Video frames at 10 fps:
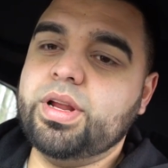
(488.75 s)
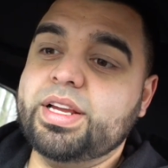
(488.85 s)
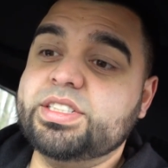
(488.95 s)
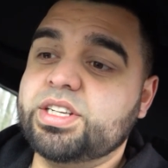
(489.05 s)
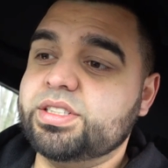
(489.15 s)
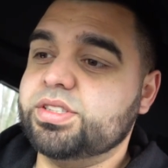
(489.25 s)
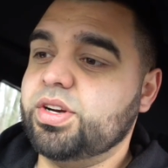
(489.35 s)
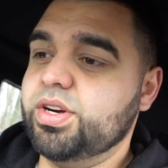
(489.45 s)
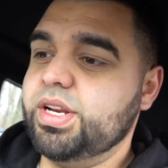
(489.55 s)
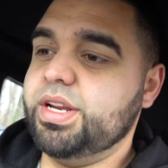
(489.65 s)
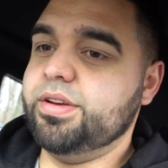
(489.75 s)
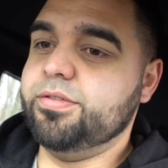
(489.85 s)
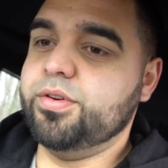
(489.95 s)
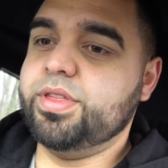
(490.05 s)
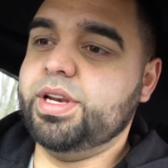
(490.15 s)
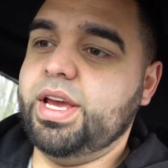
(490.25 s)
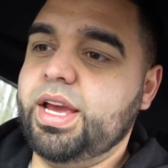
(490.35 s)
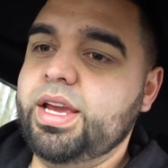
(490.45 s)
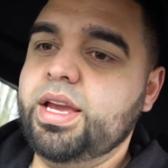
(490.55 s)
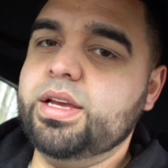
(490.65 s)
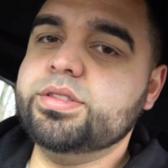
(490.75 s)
I just started it for the day.